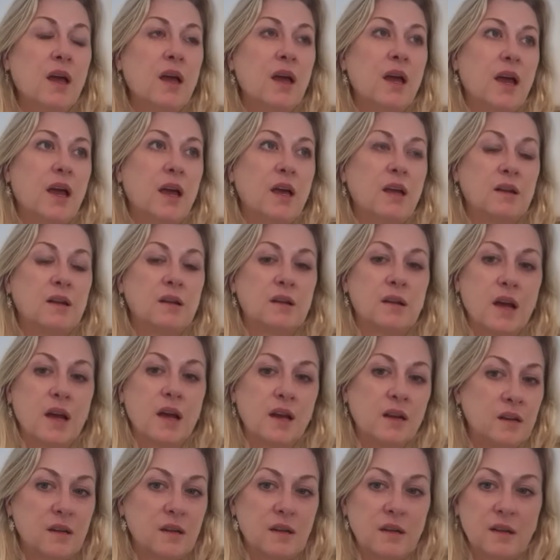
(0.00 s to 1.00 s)

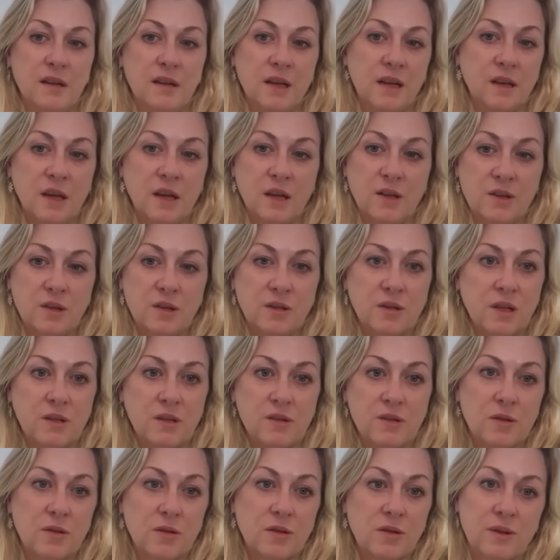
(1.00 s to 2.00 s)
And that I took
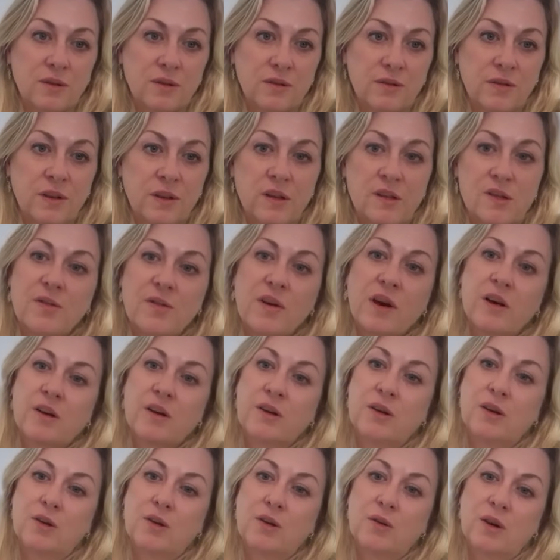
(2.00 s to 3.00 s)
that sort of at face
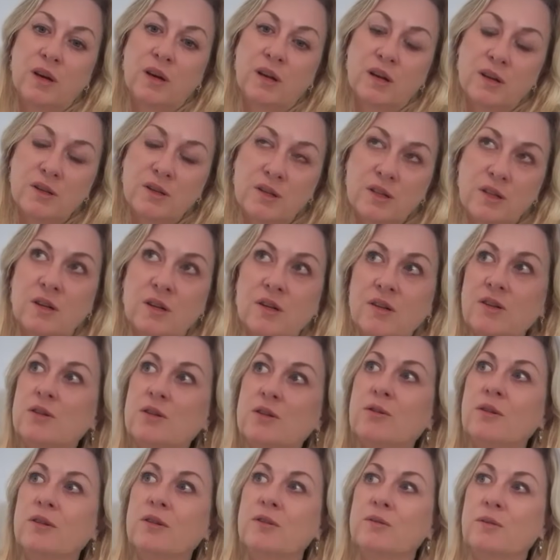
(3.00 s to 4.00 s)
value, and I started
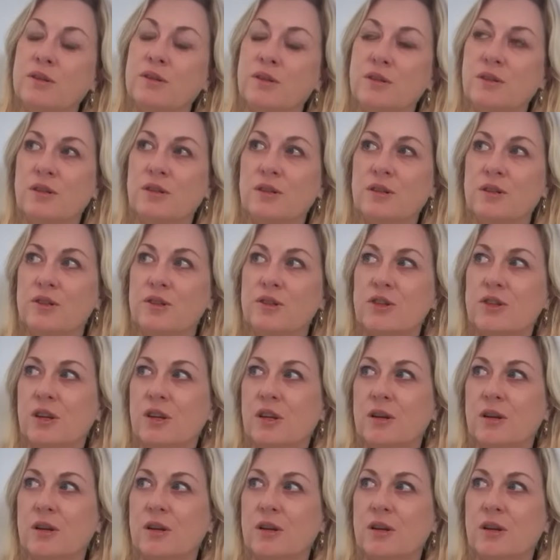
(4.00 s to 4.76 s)
doing the research,